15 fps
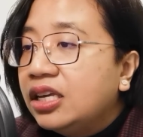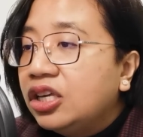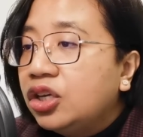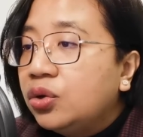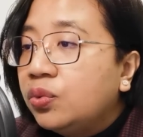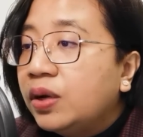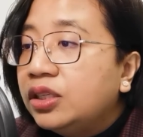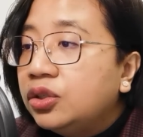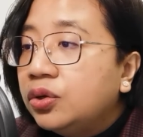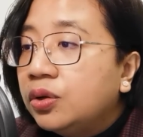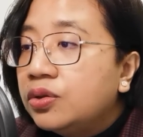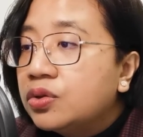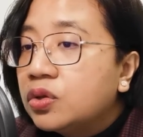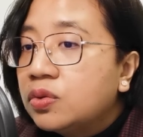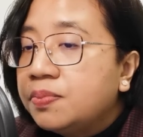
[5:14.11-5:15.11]
you want to
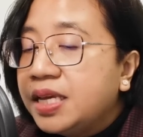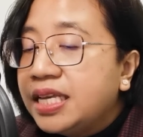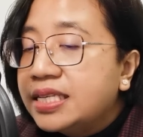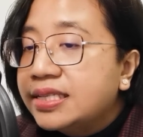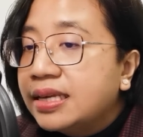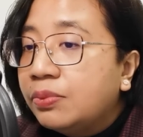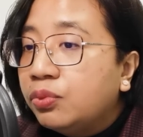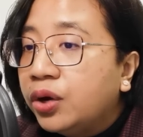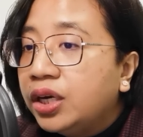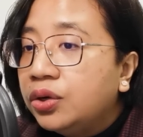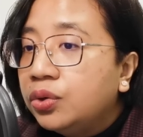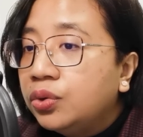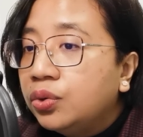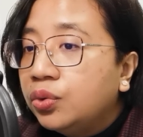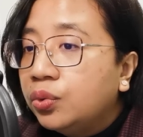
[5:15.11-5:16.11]
also be someone
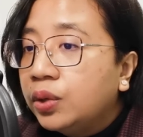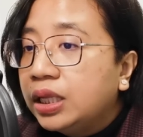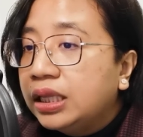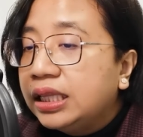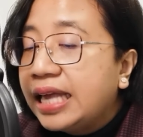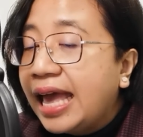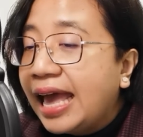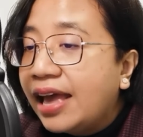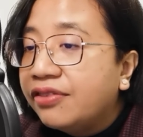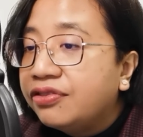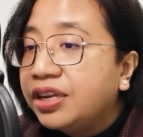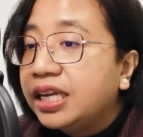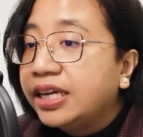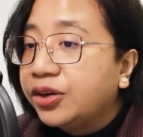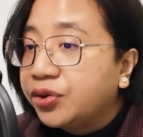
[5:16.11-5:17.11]
who will
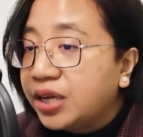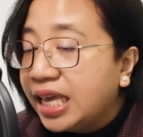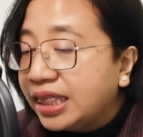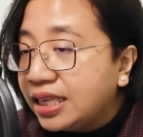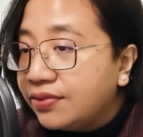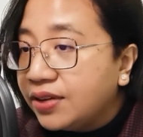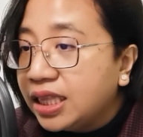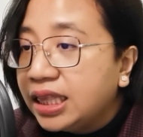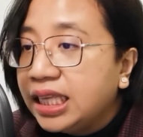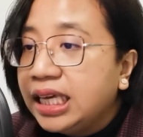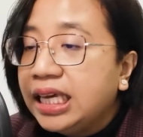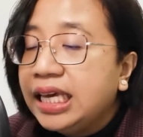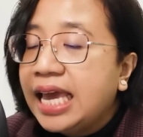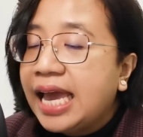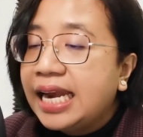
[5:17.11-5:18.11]
have the
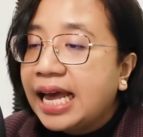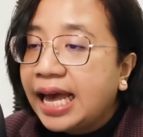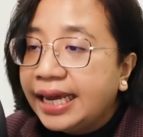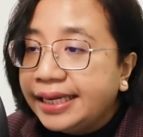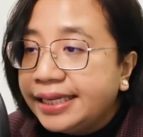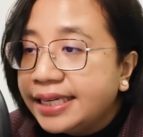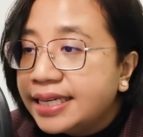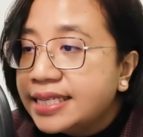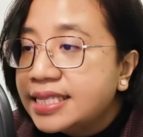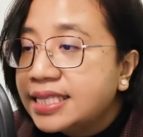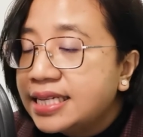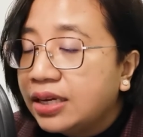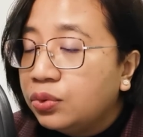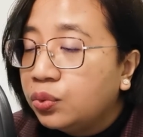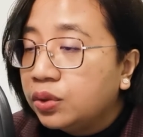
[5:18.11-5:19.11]
creativity and ideas
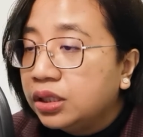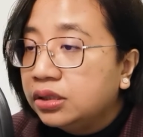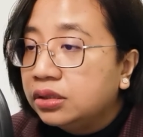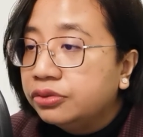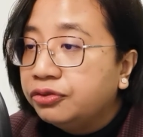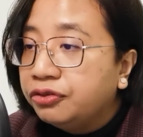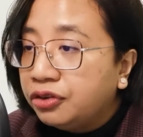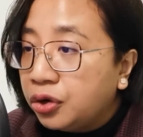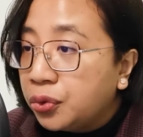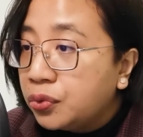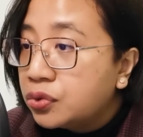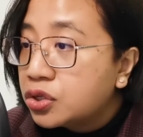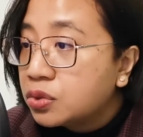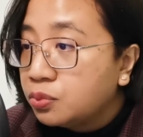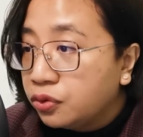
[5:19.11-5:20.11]
that will
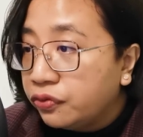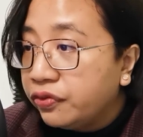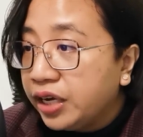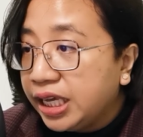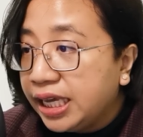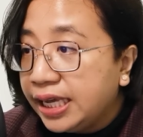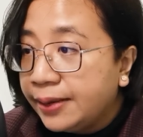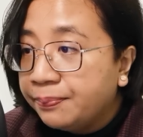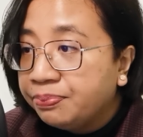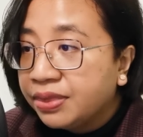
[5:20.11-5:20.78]
flow smoothly